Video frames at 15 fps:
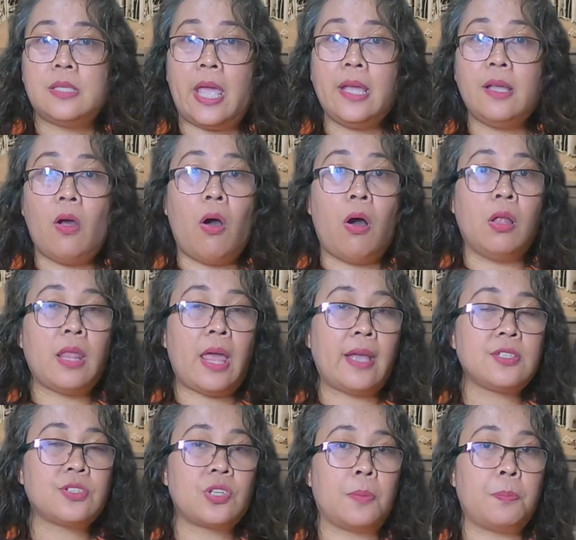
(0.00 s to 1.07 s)
Take all
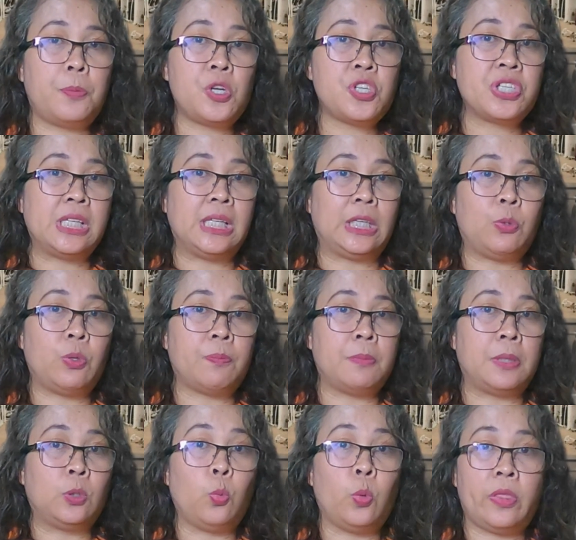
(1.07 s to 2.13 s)
extra personal
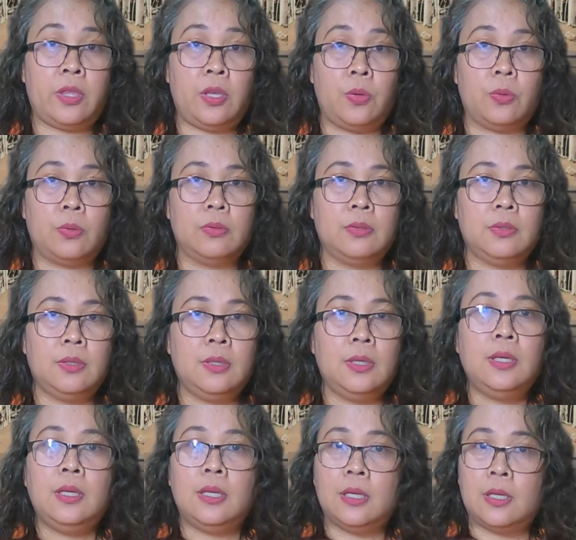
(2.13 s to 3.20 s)
equipment with you,
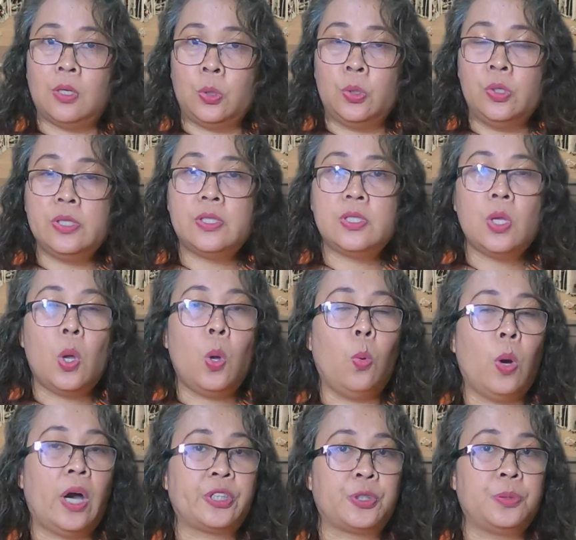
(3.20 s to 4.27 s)
includes
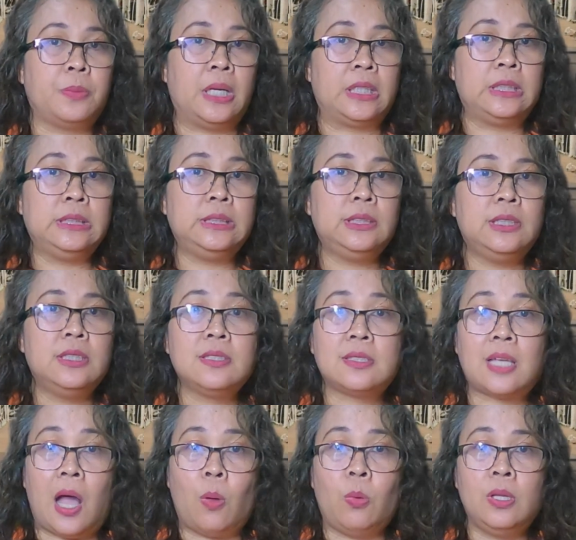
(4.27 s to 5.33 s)
water bottle,
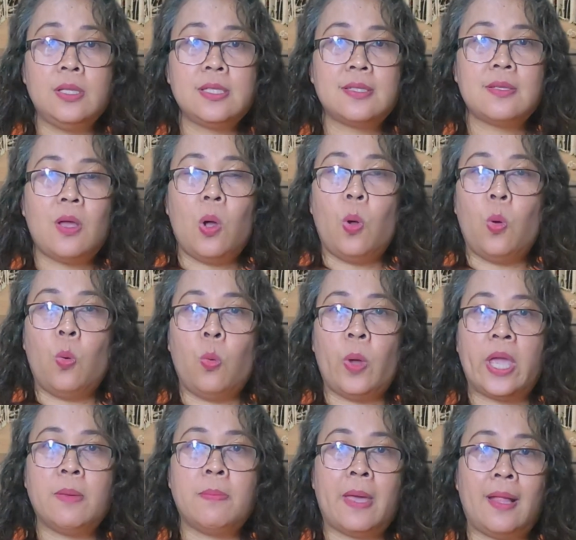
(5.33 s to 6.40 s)
towels,
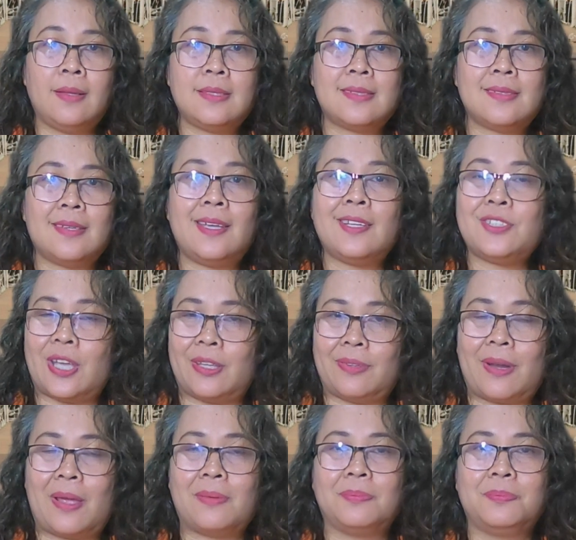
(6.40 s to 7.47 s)
weigh belts, et
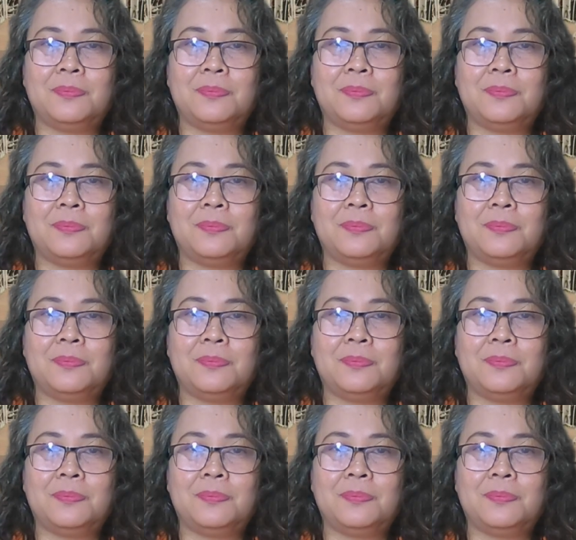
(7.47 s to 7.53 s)
cetera.